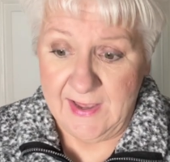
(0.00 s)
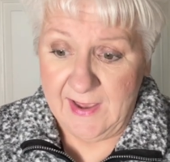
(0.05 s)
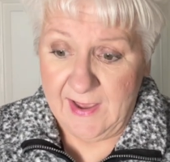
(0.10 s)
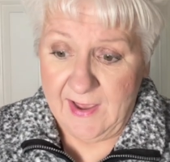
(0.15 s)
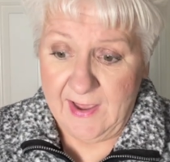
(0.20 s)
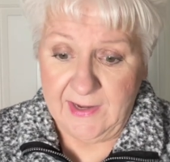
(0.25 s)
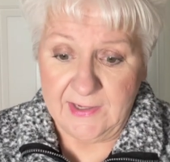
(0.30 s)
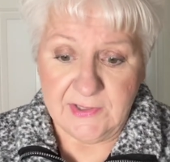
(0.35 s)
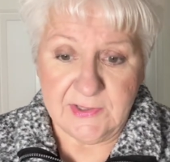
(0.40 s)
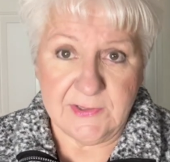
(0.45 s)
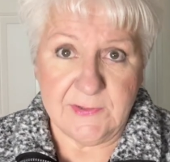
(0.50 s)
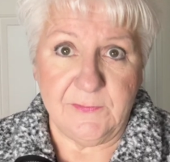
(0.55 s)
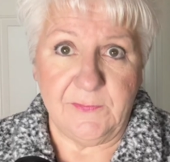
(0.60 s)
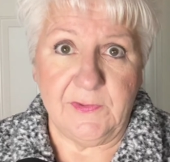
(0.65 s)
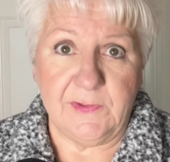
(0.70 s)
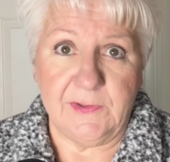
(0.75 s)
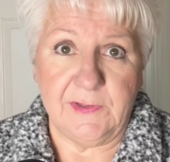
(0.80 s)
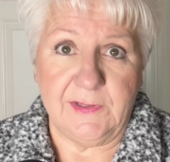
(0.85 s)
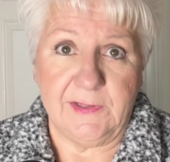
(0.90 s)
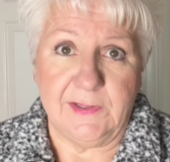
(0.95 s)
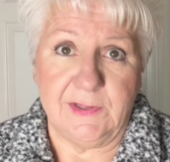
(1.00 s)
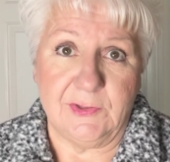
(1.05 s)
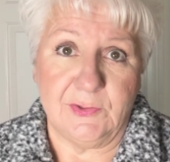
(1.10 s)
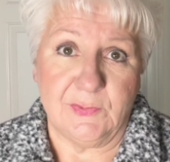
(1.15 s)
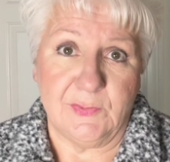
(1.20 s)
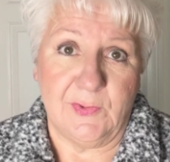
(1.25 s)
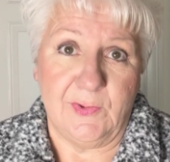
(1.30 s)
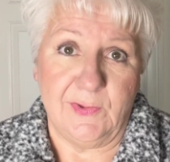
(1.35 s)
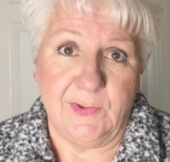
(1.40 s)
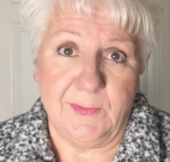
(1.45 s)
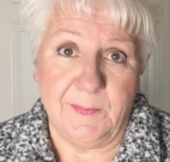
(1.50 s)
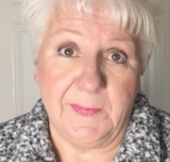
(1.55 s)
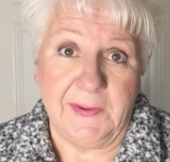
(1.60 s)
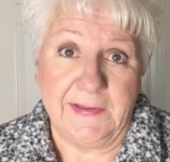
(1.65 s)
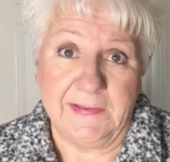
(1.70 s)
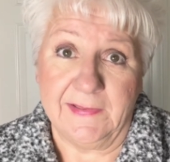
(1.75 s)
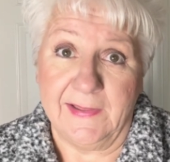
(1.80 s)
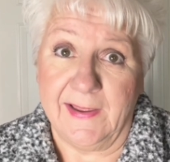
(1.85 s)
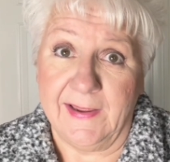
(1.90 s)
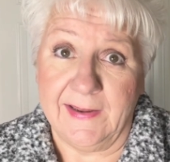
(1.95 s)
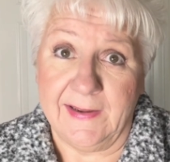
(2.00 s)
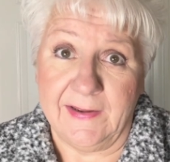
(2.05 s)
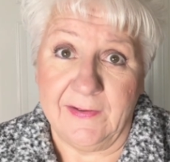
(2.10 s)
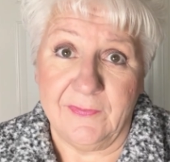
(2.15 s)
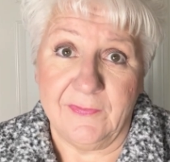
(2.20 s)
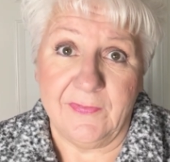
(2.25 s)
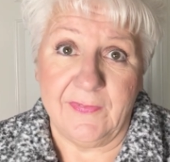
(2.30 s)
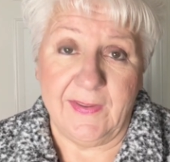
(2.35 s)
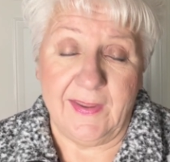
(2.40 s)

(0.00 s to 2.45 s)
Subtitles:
I just feel in control of my life.